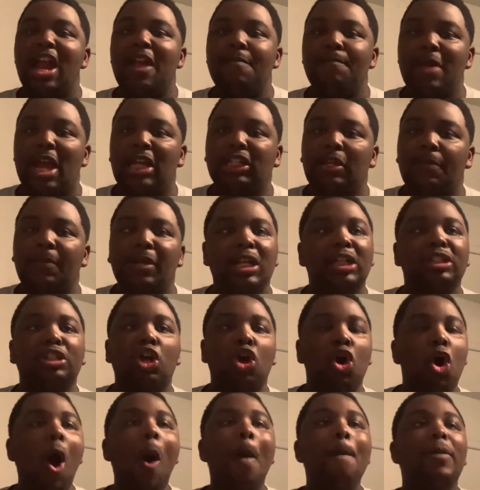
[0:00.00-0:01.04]
matchup against a
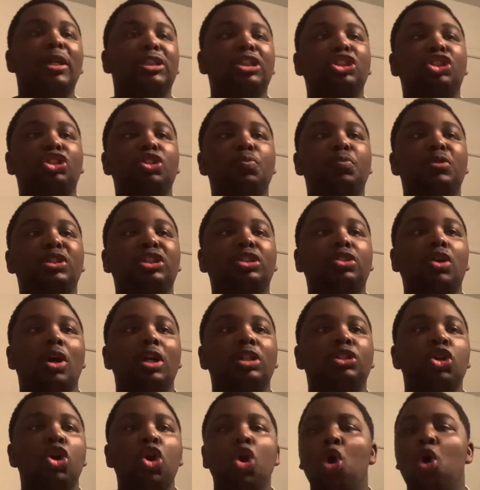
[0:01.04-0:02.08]
whole bunch of
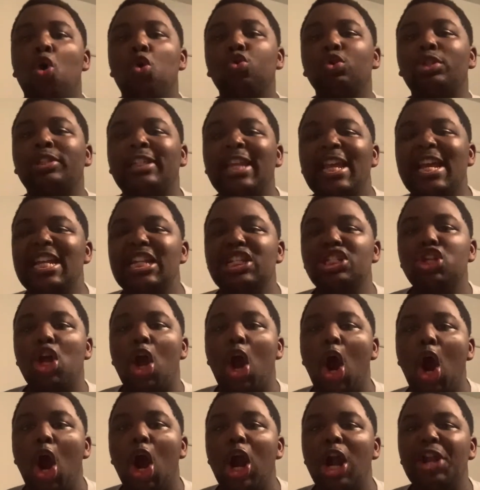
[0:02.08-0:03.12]
superstars who
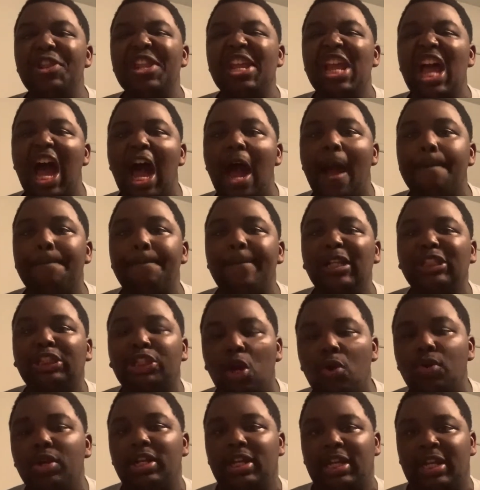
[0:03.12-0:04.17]
didn't earn the
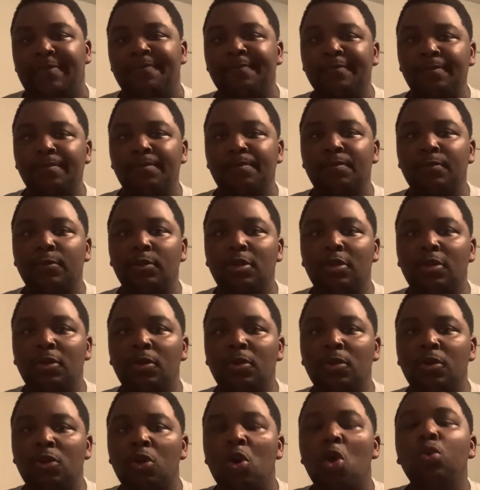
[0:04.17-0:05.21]
opportunity.
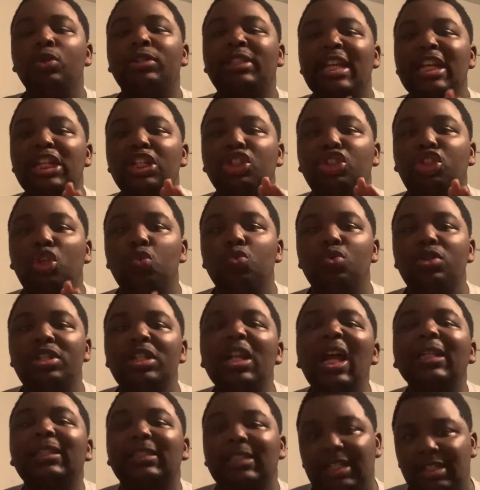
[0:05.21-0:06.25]
Who didn't do
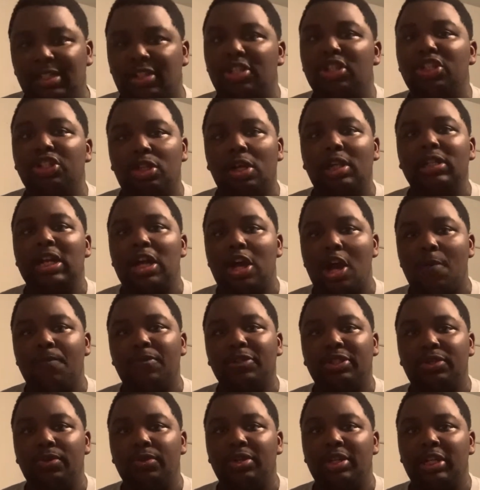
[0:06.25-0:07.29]
nothing to deserve that
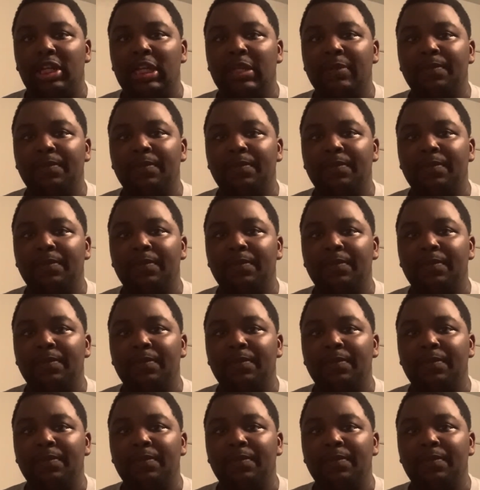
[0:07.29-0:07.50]
opportunity.